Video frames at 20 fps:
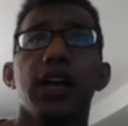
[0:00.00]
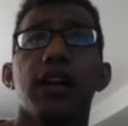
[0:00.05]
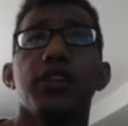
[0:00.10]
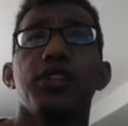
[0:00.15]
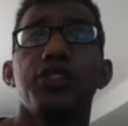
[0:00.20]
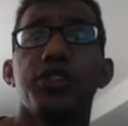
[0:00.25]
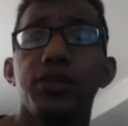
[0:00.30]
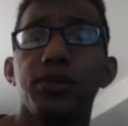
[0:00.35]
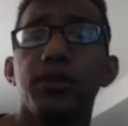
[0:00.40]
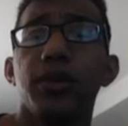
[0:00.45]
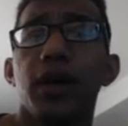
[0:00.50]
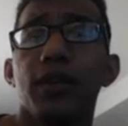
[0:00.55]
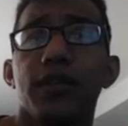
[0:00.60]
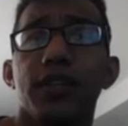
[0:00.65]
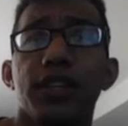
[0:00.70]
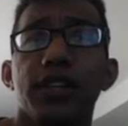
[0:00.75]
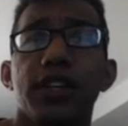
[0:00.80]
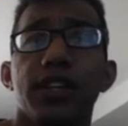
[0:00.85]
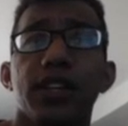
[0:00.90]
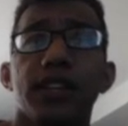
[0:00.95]
2
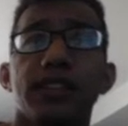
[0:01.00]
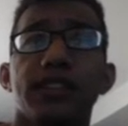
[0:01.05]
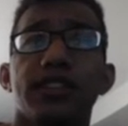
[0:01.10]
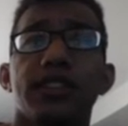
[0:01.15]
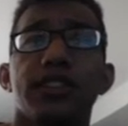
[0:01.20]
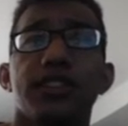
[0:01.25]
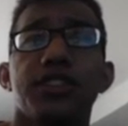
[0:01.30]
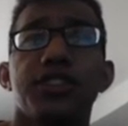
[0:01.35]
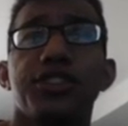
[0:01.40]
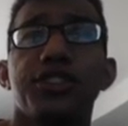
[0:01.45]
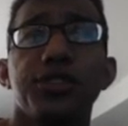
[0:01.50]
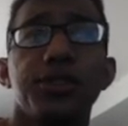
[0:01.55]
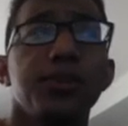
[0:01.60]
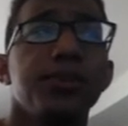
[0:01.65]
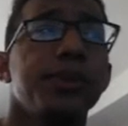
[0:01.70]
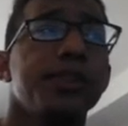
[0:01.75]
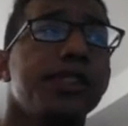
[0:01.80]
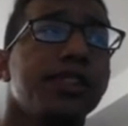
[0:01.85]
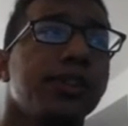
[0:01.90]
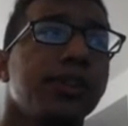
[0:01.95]
Heavenly Gusts, 2
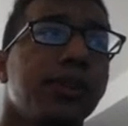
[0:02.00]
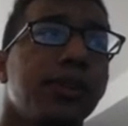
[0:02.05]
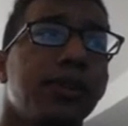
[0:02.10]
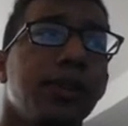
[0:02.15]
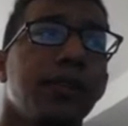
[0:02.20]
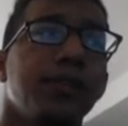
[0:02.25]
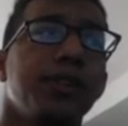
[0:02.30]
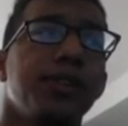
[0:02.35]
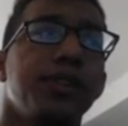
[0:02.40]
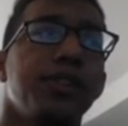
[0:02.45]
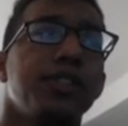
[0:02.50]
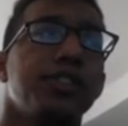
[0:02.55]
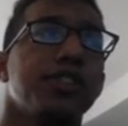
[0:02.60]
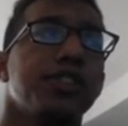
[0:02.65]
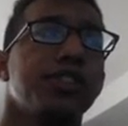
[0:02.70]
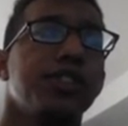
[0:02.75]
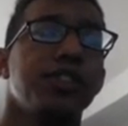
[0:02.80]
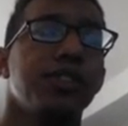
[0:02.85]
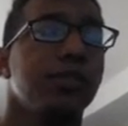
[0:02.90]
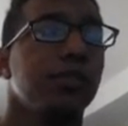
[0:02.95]
Windsecluded Refuge,
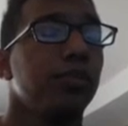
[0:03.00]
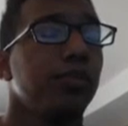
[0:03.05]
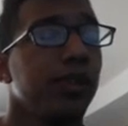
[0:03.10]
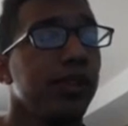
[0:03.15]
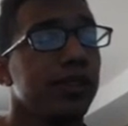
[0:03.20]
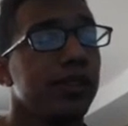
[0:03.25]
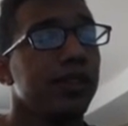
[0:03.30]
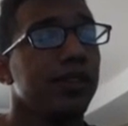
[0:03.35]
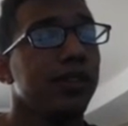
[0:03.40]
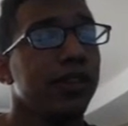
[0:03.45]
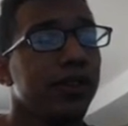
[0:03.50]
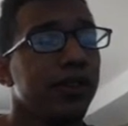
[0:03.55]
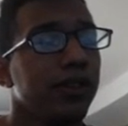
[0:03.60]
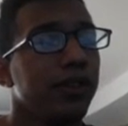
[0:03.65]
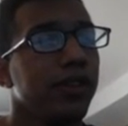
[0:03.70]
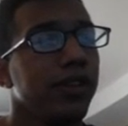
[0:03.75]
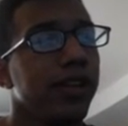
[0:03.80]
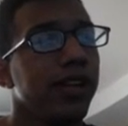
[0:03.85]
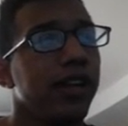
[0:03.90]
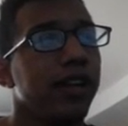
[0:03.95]
2 Prison of the Lunar
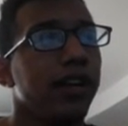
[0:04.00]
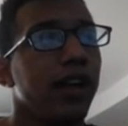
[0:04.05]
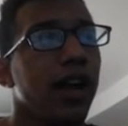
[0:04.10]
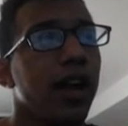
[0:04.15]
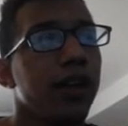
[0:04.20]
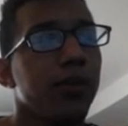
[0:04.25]
Lake,